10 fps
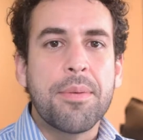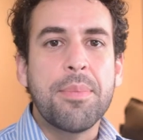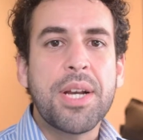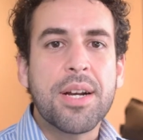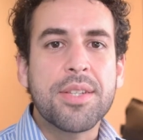
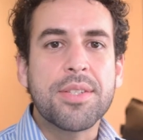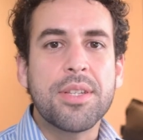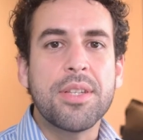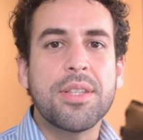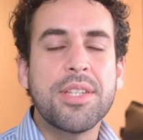because
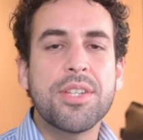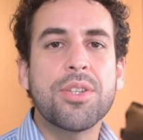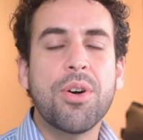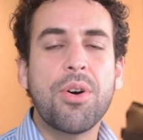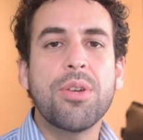this is
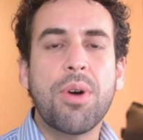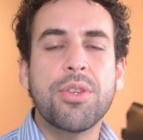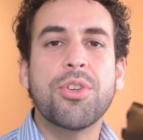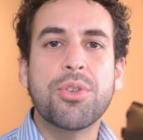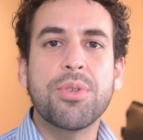only
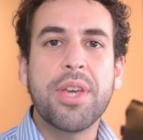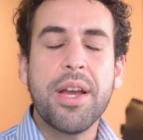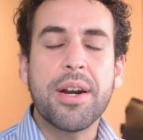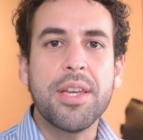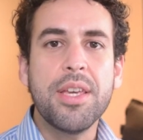what you should
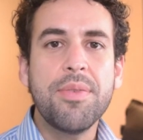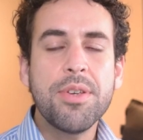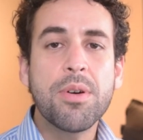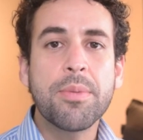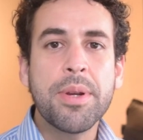care. If
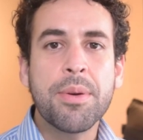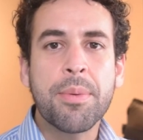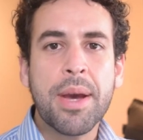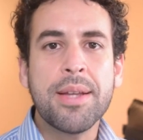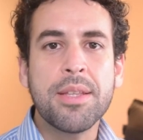you already
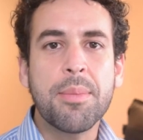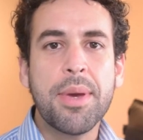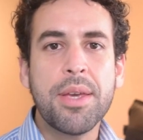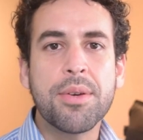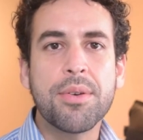read the
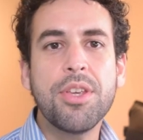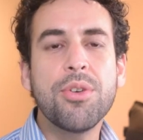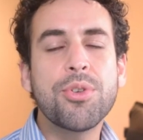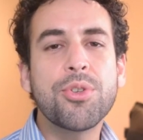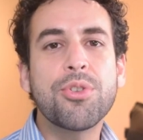email,
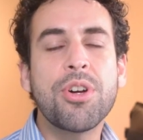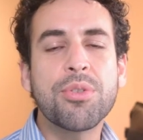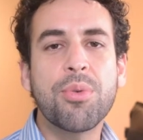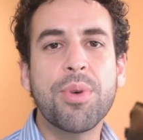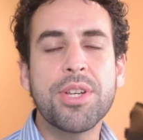you should not
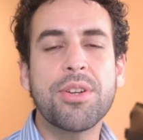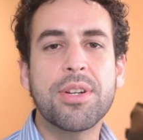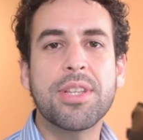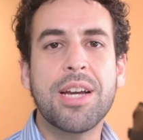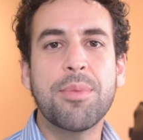waste your
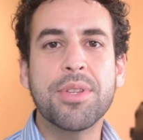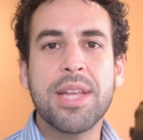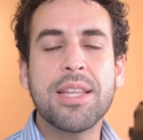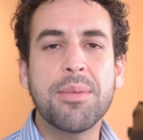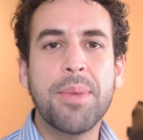time on
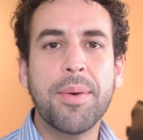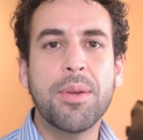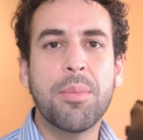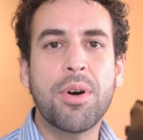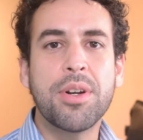that email
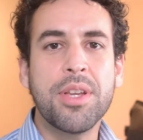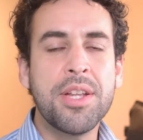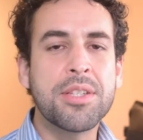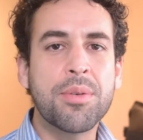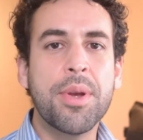anymore.
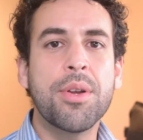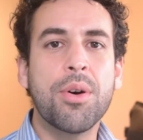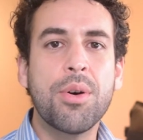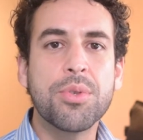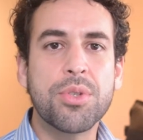It's already
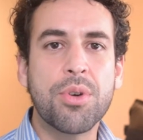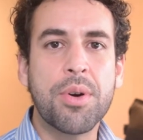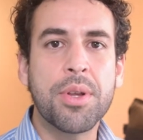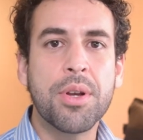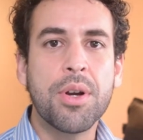old
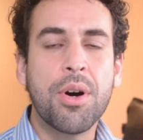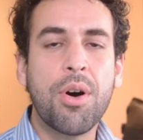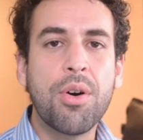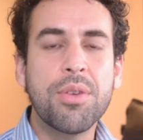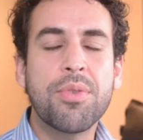story.
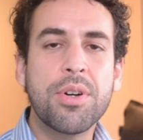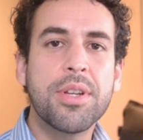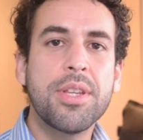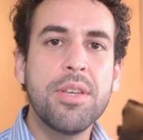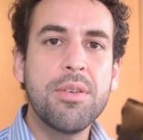Only for the
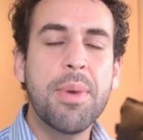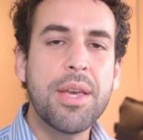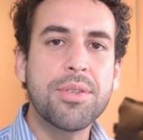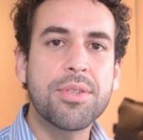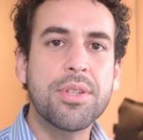new
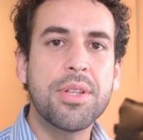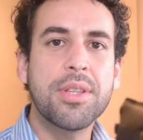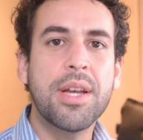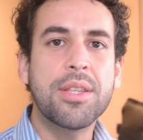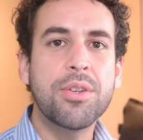emails
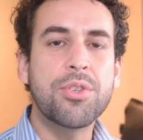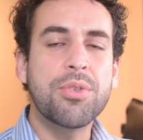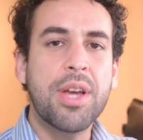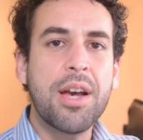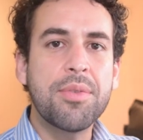that you
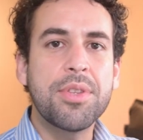should have